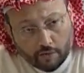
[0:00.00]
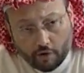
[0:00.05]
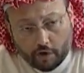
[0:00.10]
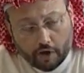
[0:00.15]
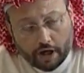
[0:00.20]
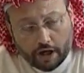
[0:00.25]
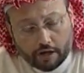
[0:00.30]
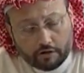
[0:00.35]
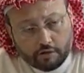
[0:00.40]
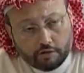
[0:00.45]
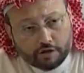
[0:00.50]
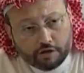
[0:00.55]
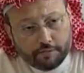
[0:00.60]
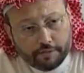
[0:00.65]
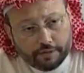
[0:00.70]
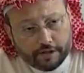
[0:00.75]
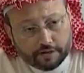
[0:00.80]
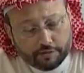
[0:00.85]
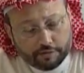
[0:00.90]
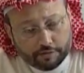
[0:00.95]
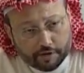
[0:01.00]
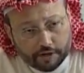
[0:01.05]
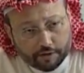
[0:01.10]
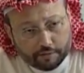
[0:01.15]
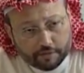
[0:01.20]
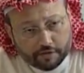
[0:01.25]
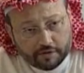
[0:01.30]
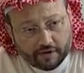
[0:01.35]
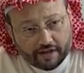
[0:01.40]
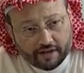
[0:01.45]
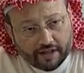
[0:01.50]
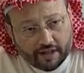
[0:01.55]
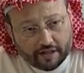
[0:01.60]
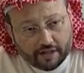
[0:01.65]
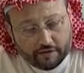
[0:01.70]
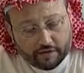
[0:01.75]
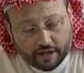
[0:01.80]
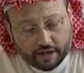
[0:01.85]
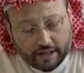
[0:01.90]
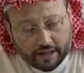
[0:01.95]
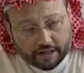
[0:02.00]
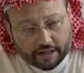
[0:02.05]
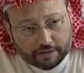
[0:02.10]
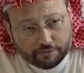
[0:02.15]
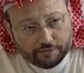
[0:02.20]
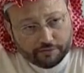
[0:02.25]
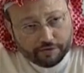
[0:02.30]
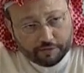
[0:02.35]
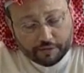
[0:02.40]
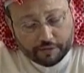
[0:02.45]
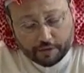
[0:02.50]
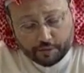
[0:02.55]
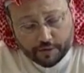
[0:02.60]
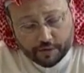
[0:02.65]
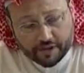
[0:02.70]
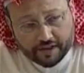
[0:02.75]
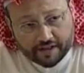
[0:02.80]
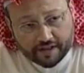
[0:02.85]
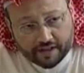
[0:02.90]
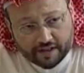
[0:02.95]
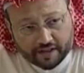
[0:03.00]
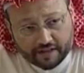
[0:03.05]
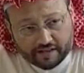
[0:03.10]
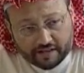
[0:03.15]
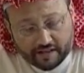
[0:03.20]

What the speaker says: No, I had no experience with them, and I never liked them from the beginning.